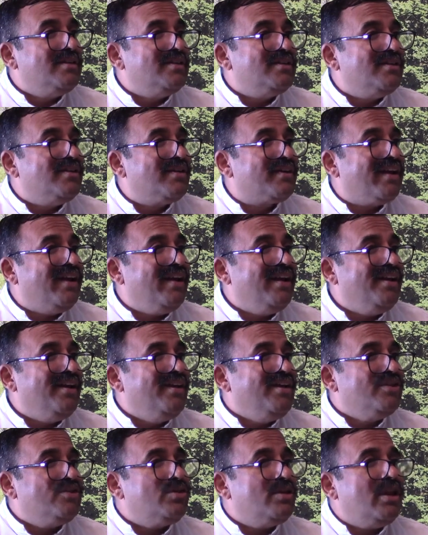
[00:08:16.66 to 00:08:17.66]
Okay,
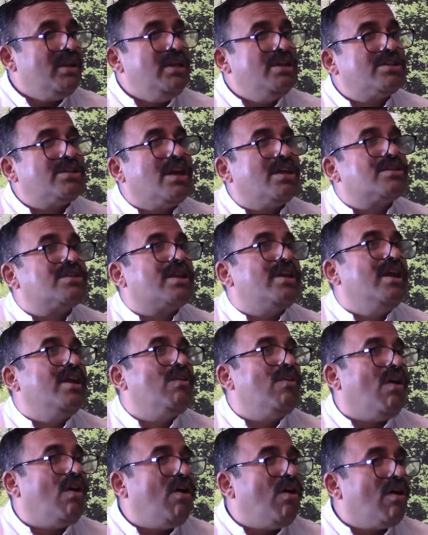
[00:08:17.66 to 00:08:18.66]
so then he starts reading
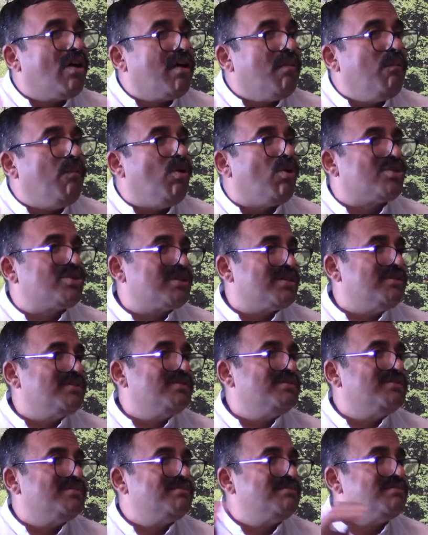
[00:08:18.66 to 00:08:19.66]
a lot of books,
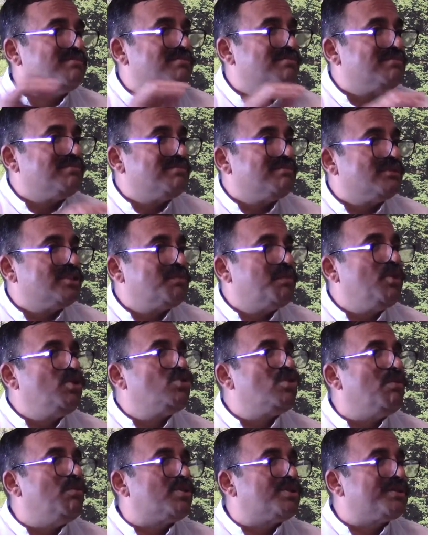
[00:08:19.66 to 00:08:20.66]

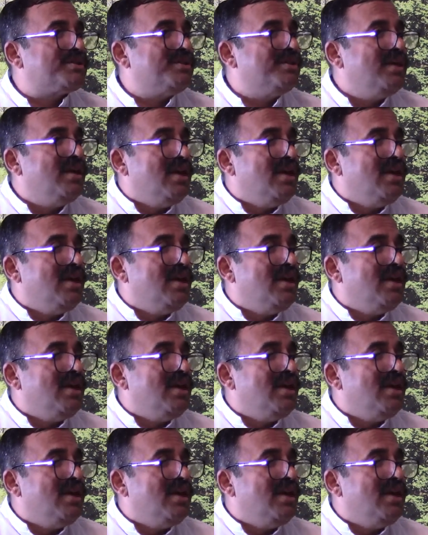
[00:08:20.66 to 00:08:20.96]
spiritual books.